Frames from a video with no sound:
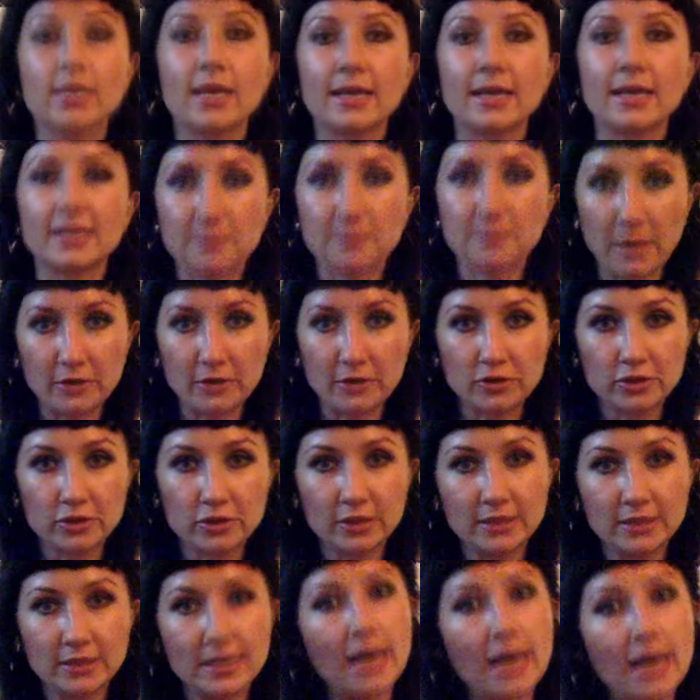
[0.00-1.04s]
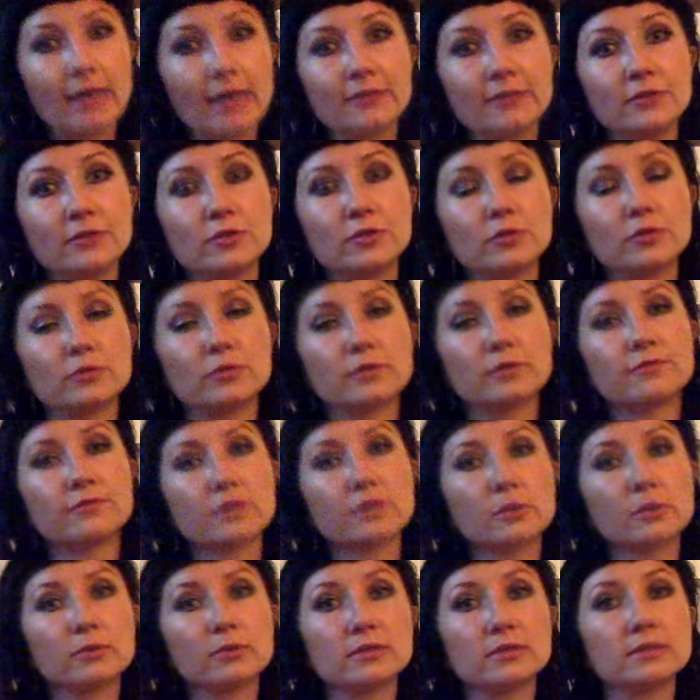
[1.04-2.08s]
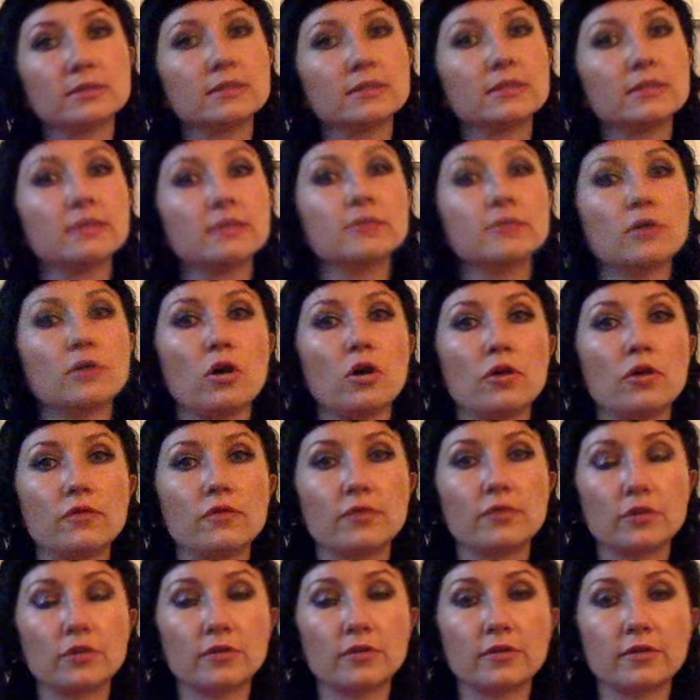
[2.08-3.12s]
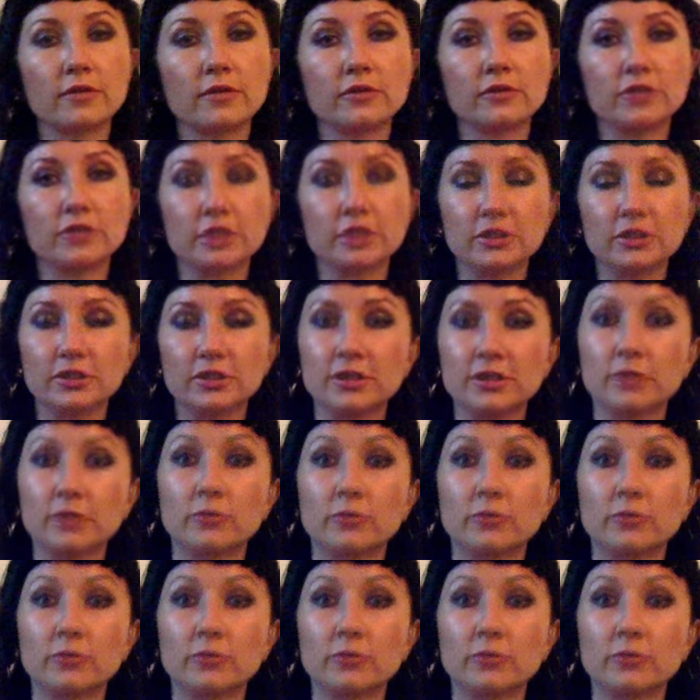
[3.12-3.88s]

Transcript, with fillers: especially that you know the frequencies of Earth are changing,